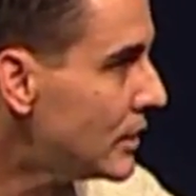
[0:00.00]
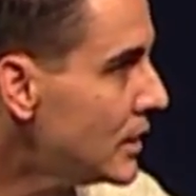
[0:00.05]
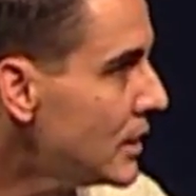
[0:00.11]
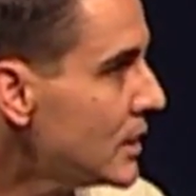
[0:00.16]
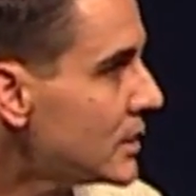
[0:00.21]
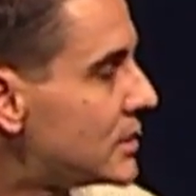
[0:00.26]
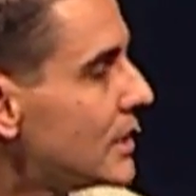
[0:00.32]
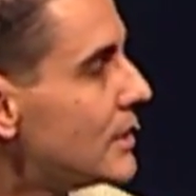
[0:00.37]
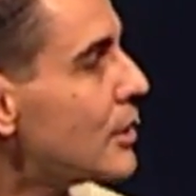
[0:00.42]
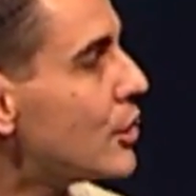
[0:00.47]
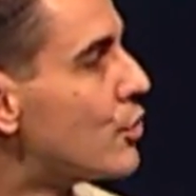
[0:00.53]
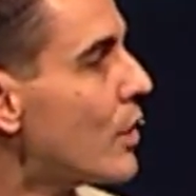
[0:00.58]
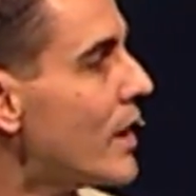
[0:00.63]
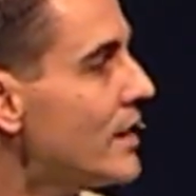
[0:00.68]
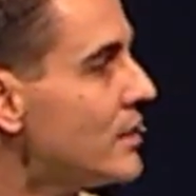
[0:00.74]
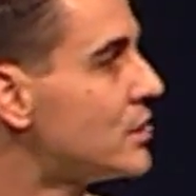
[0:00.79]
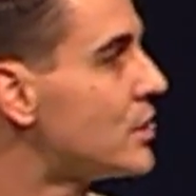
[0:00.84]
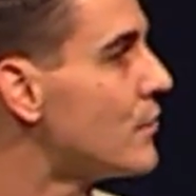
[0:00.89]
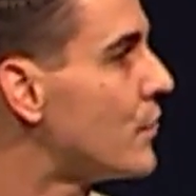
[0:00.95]
See, the
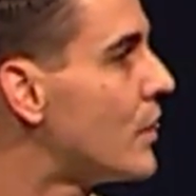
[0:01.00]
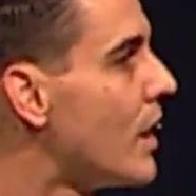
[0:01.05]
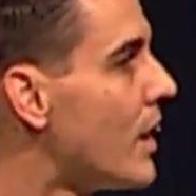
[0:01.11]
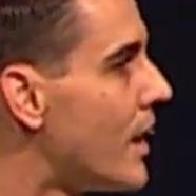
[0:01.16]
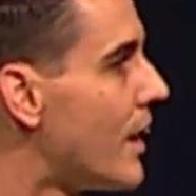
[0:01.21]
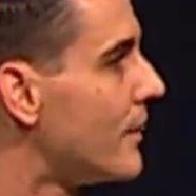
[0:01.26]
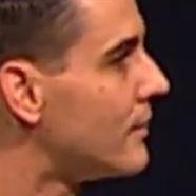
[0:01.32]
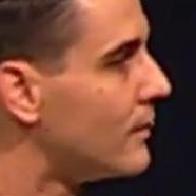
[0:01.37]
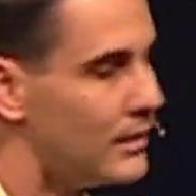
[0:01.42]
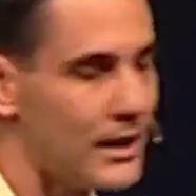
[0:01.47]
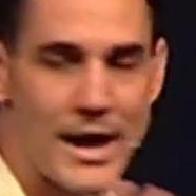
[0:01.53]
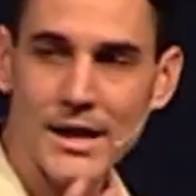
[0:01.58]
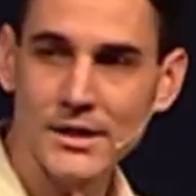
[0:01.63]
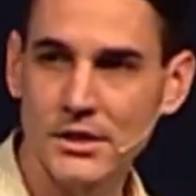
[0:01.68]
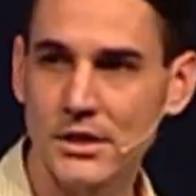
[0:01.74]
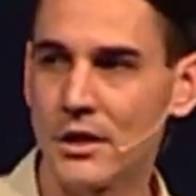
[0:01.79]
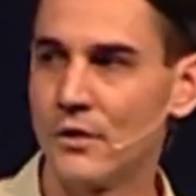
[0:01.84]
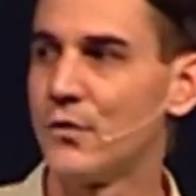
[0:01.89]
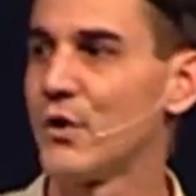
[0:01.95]
grace of God,
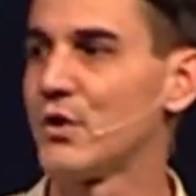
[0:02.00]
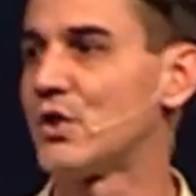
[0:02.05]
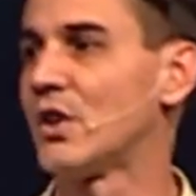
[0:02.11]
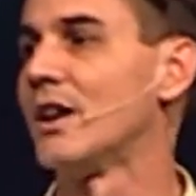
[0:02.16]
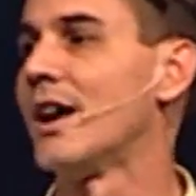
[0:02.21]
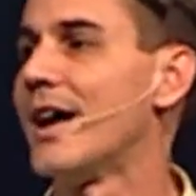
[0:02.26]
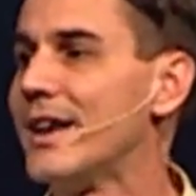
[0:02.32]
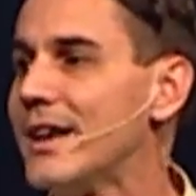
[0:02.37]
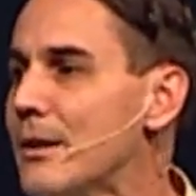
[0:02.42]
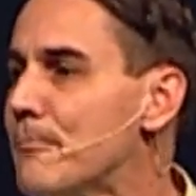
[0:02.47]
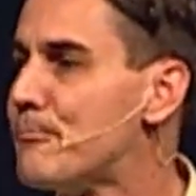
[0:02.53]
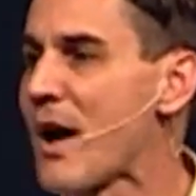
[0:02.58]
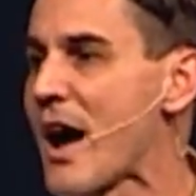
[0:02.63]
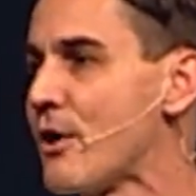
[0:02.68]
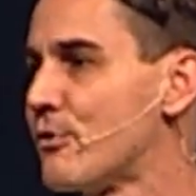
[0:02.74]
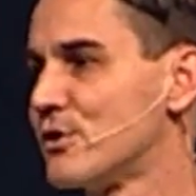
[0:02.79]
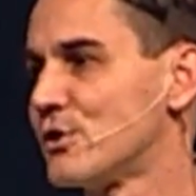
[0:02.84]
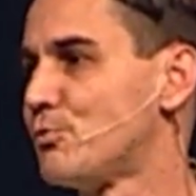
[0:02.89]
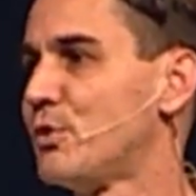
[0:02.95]
last thing for tonight,
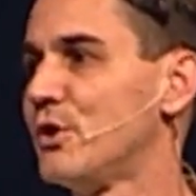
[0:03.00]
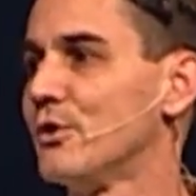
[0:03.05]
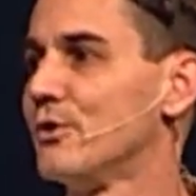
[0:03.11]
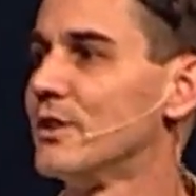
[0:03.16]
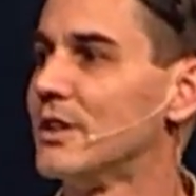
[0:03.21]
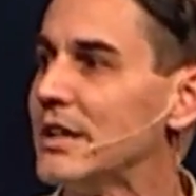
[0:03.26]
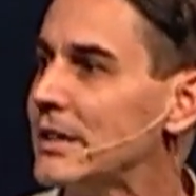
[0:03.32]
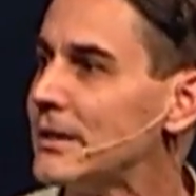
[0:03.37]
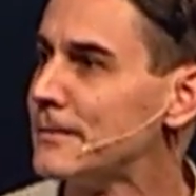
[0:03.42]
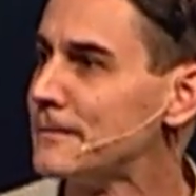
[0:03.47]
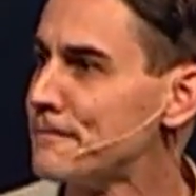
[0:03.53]
empowers purity.